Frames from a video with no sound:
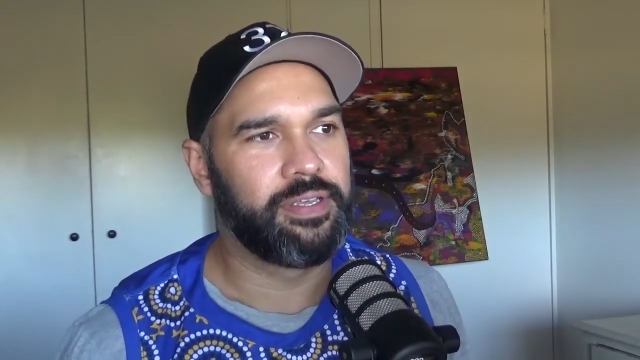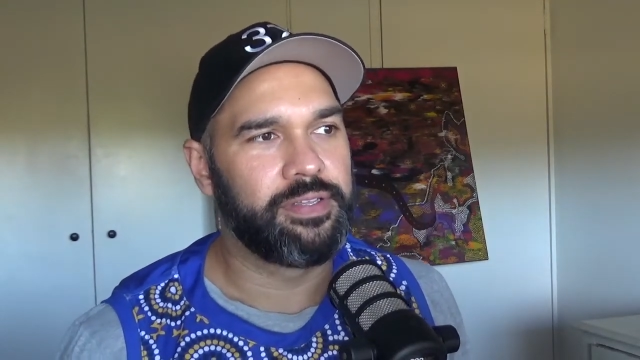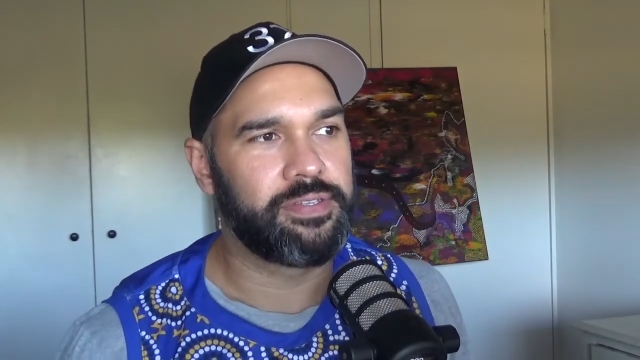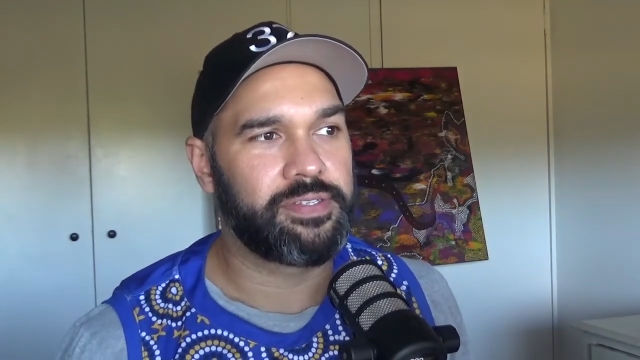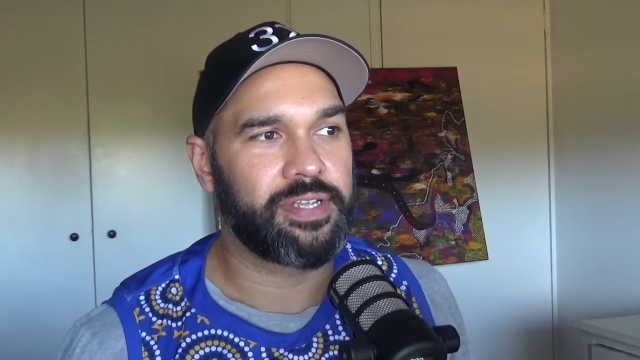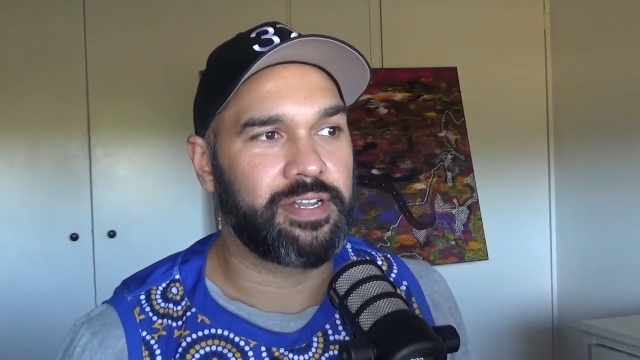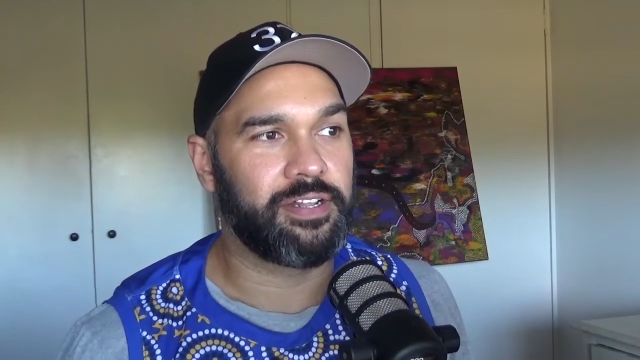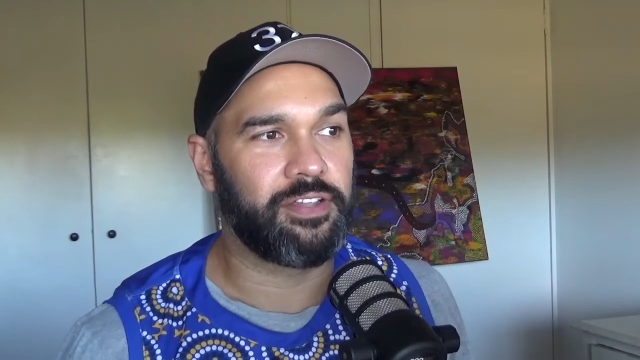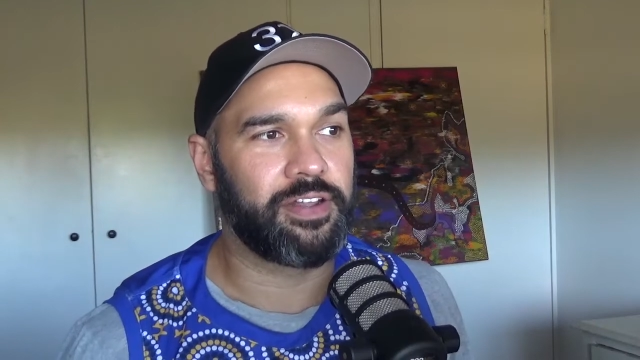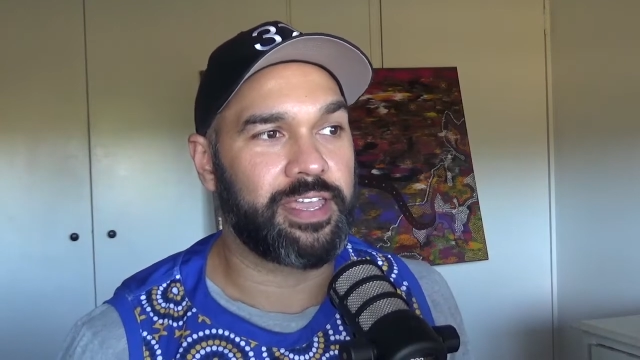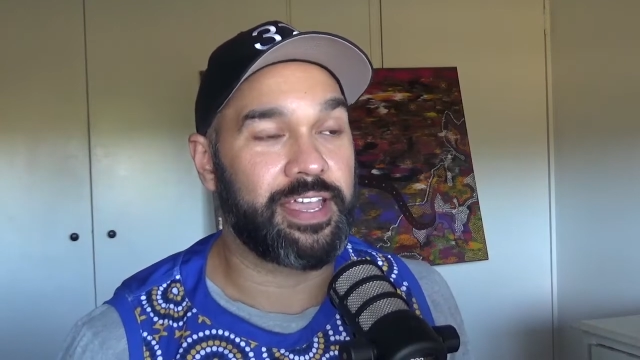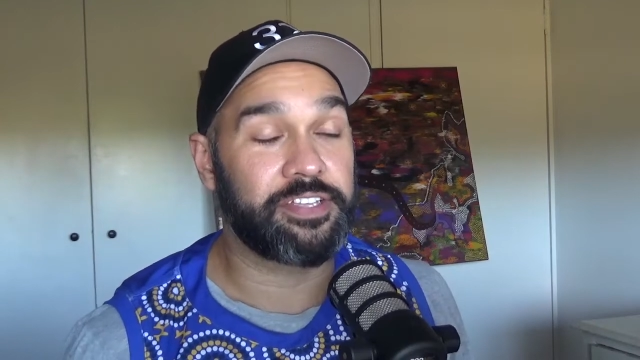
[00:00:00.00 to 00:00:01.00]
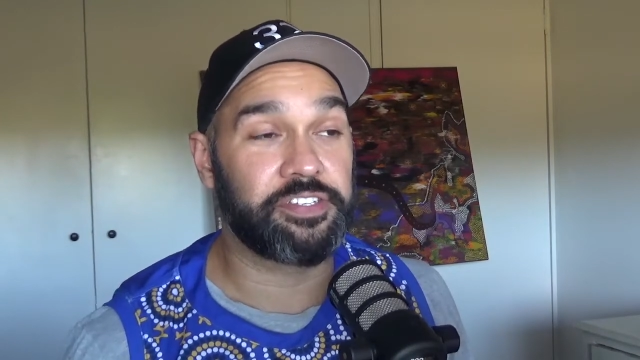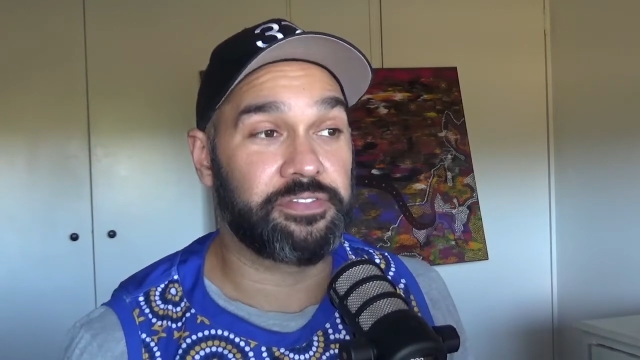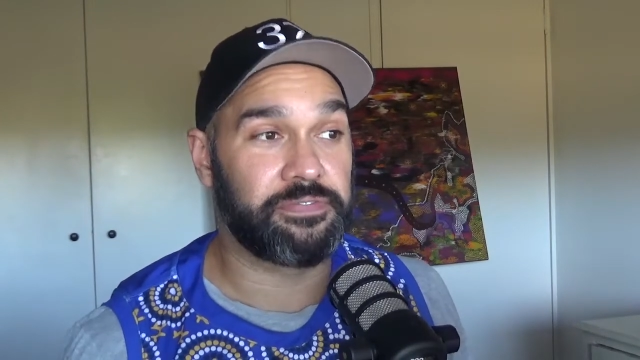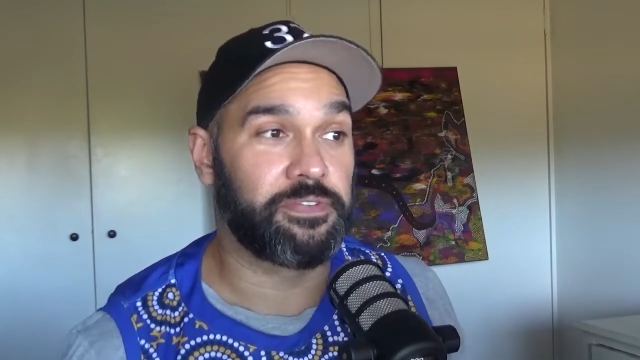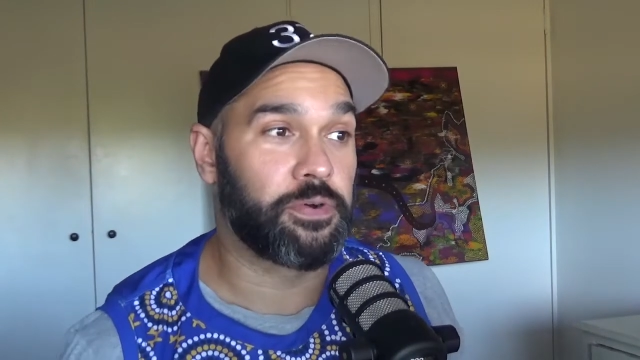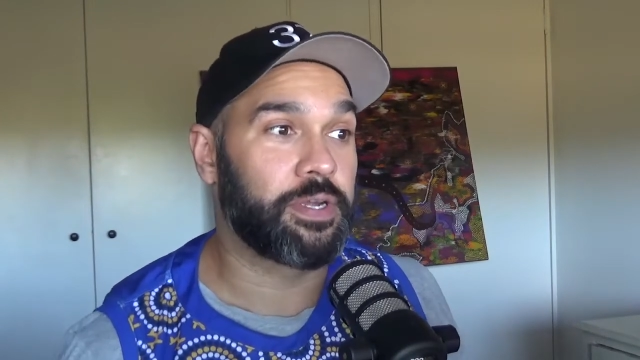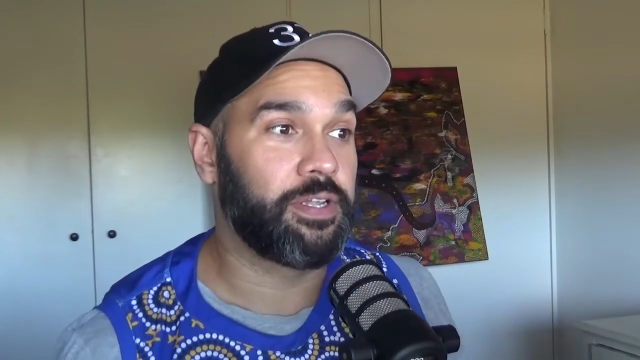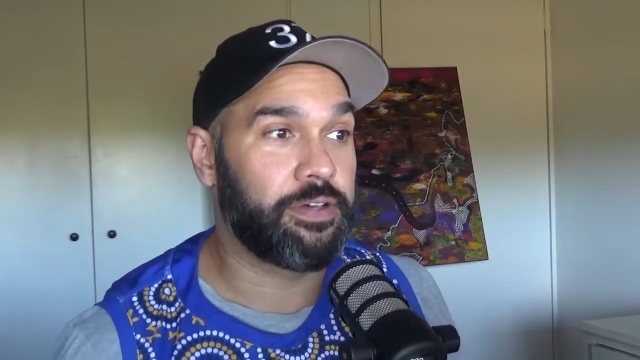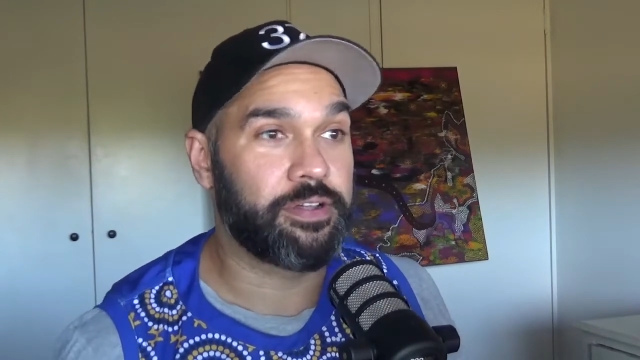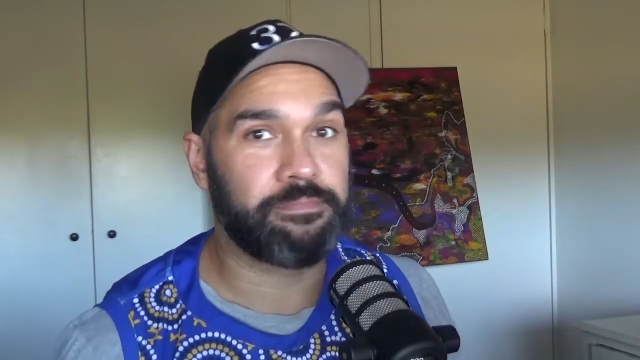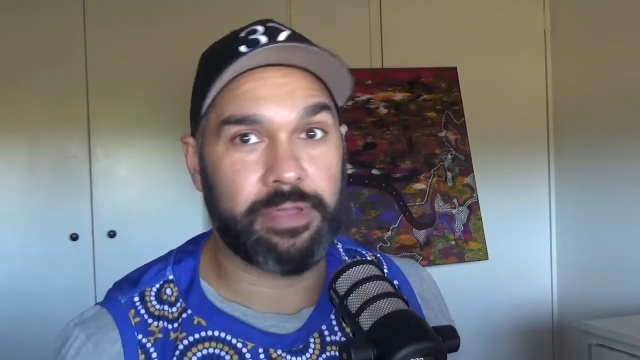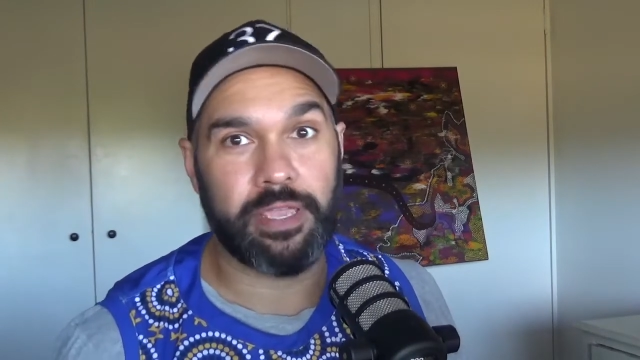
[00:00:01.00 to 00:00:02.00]
stunt in a lot of cases for a
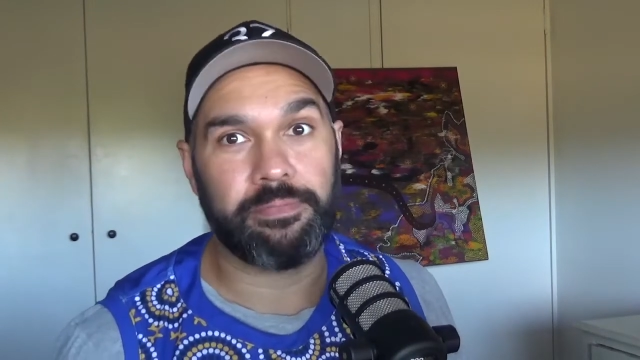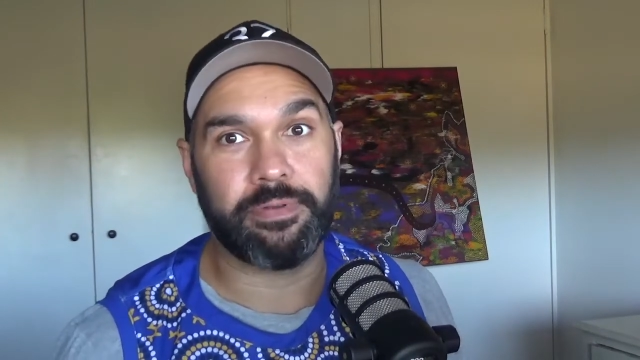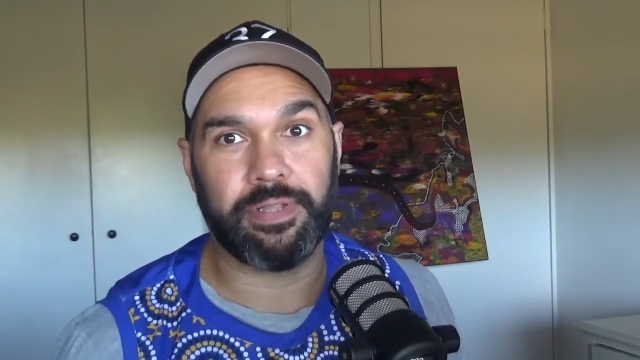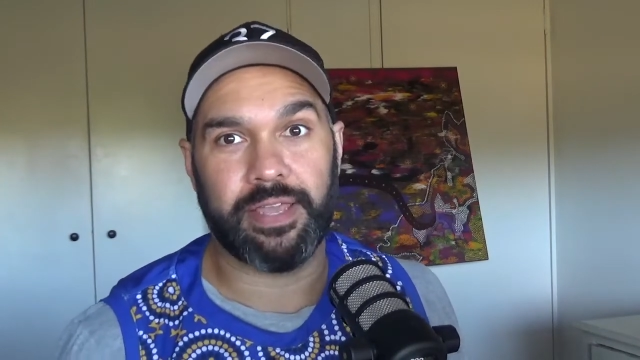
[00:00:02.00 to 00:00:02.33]
lot of people.